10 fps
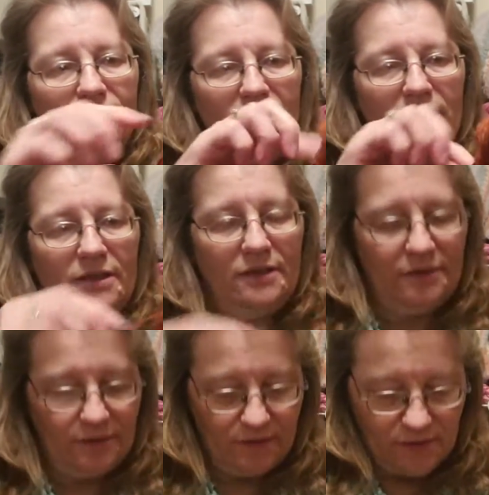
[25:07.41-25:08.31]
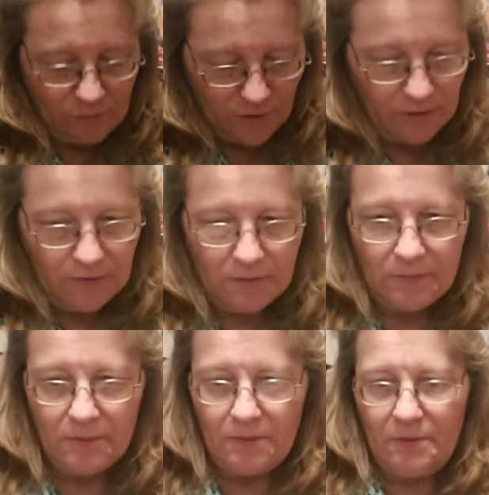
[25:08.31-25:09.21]
of this one.
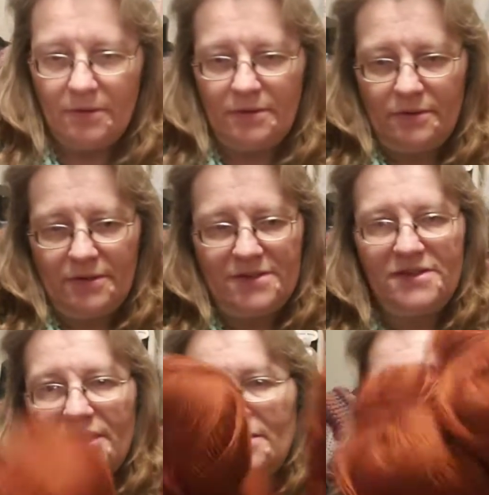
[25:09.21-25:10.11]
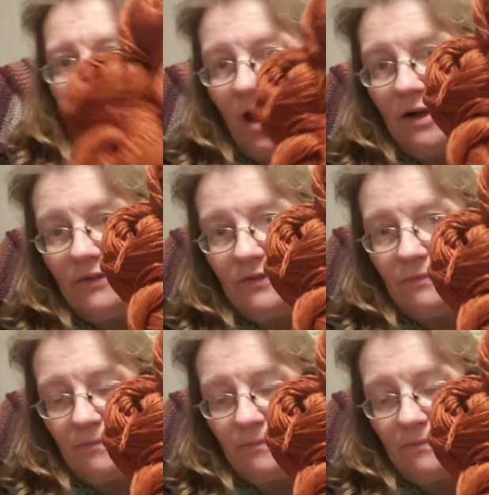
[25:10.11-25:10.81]
6 balls.